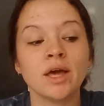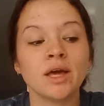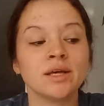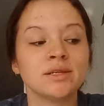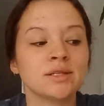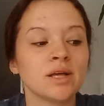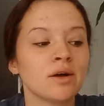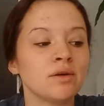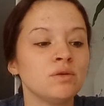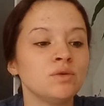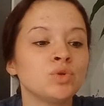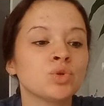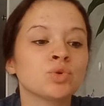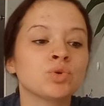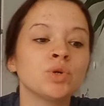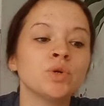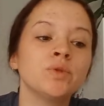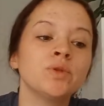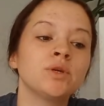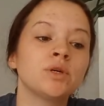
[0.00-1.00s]
is how you
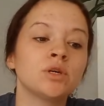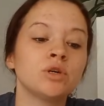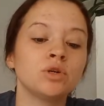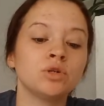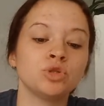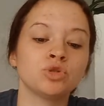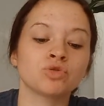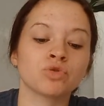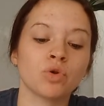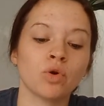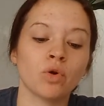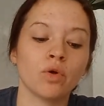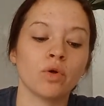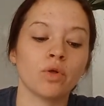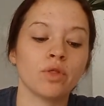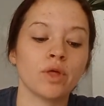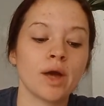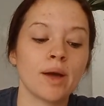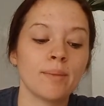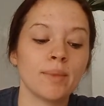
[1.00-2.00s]
truly
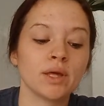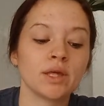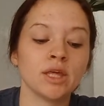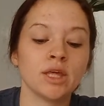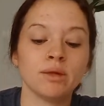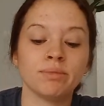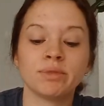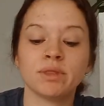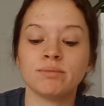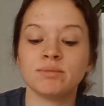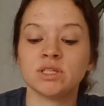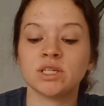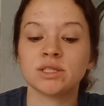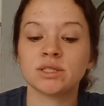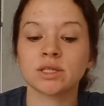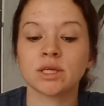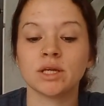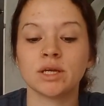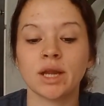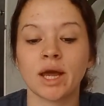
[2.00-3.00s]
control them, keep them
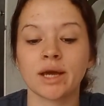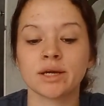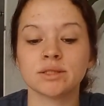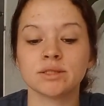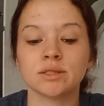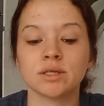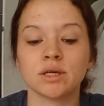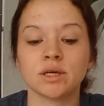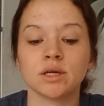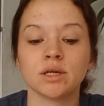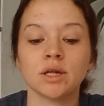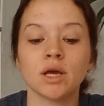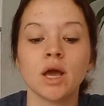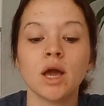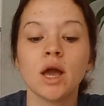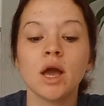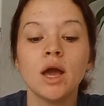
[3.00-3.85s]
disconnected,